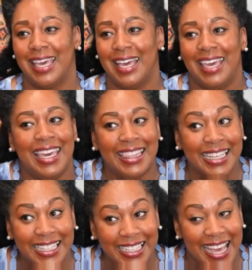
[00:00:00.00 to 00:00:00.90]
in the
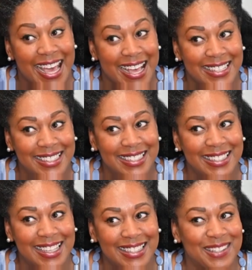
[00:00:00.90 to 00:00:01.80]
class
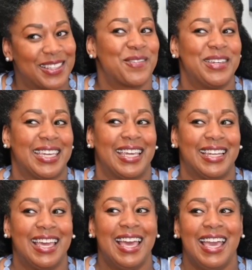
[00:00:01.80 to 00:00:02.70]
so that we
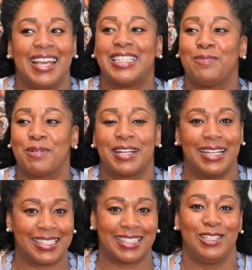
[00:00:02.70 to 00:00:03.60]
can
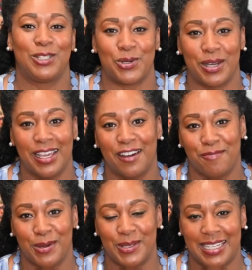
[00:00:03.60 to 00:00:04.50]
experience the joy of
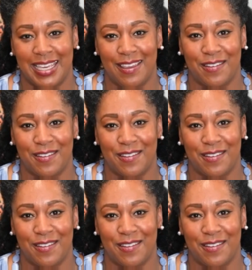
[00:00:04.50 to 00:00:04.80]
motif.